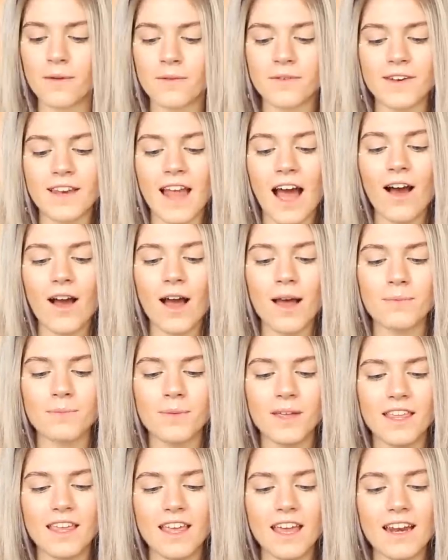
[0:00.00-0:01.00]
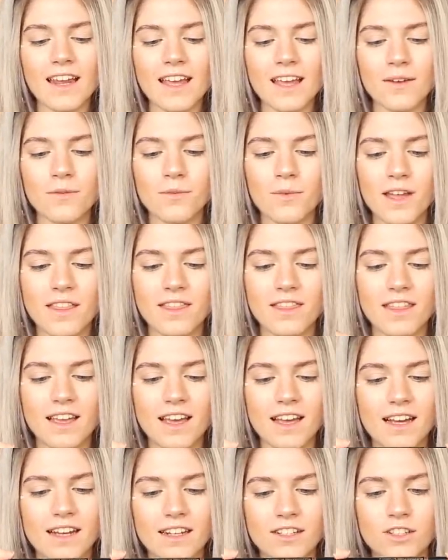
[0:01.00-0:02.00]
Now I'm beginning with
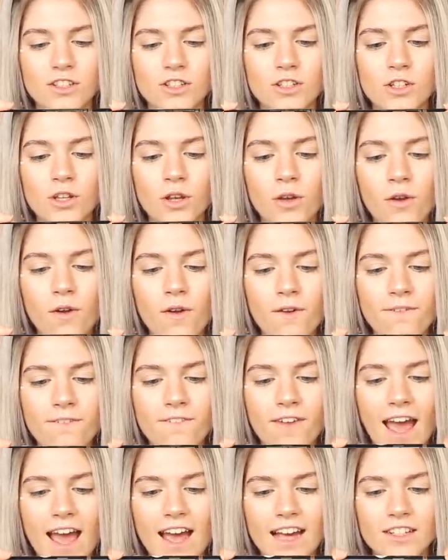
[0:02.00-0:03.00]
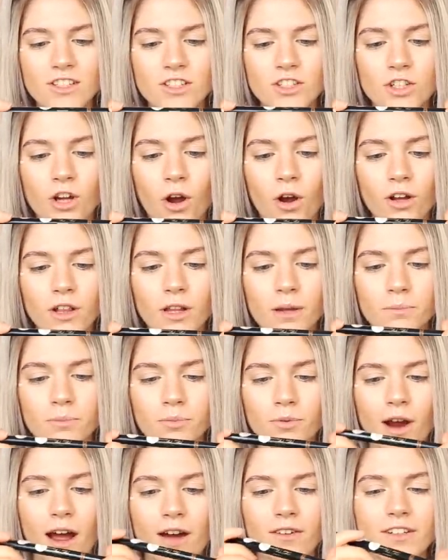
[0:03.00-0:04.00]
this Too Faced Chocolate
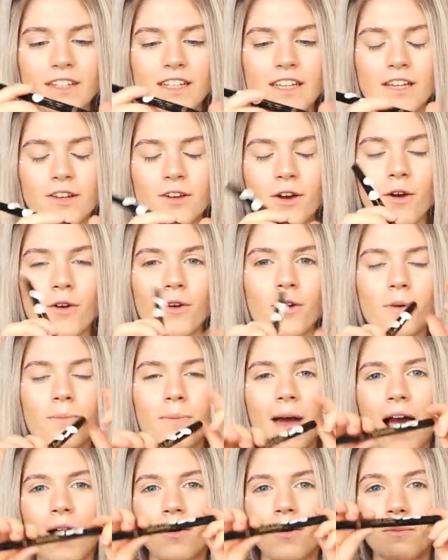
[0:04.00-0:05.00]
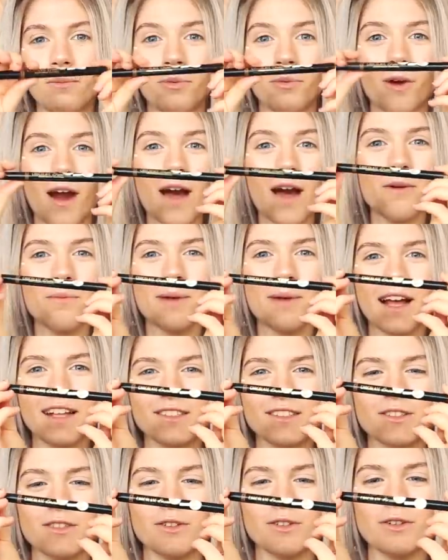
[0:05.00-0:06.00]
Brownie Cocoa Power Brow
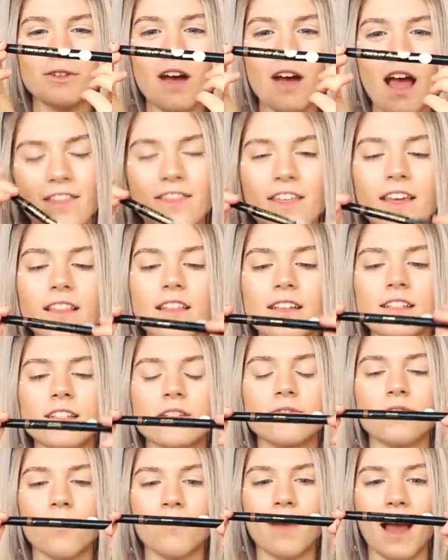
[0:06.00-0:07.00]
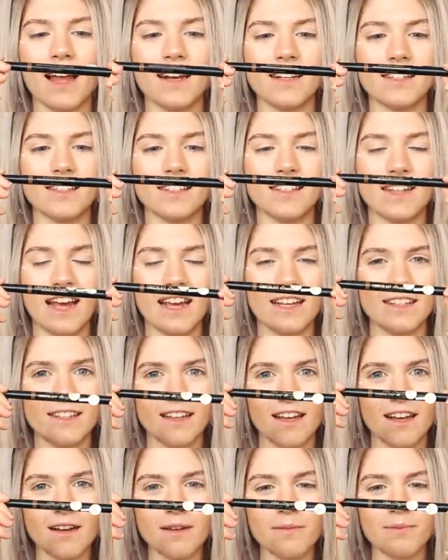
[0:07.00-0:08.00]
Pencil. I think this is from
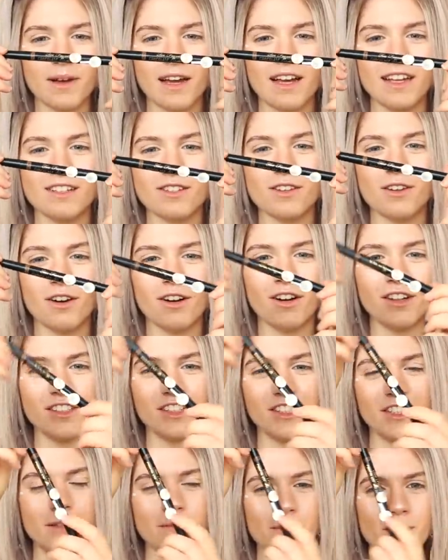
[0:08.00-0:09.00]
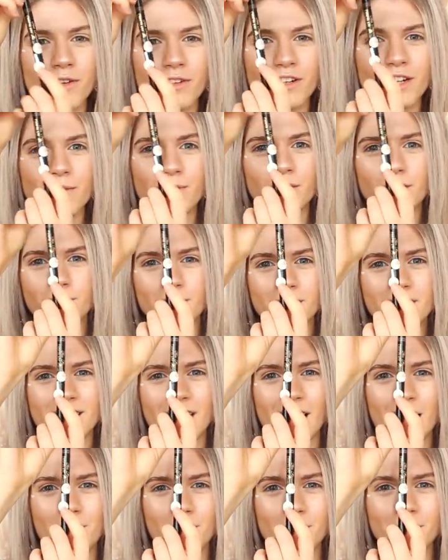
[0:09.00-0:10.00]
Anastasia, but it's got GB on it, which means
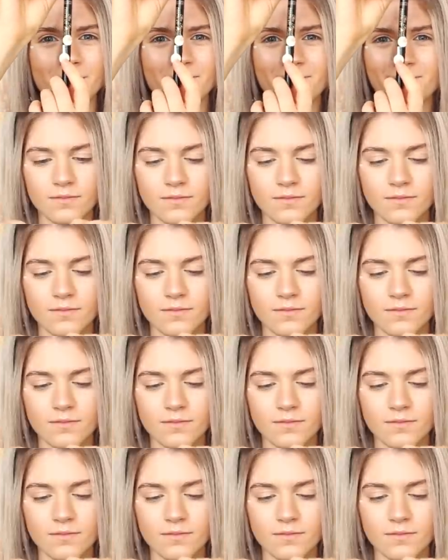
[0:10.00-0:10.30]
Glambot.